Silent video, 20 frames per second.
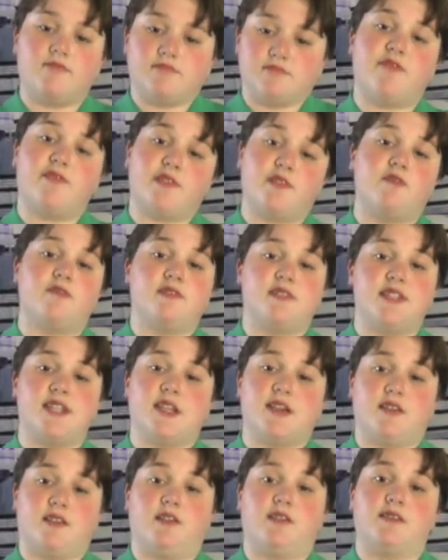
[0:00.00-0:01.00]
food
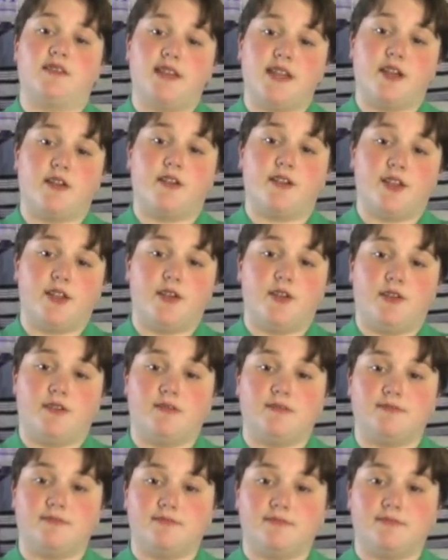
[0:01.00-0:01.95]
dealer near you.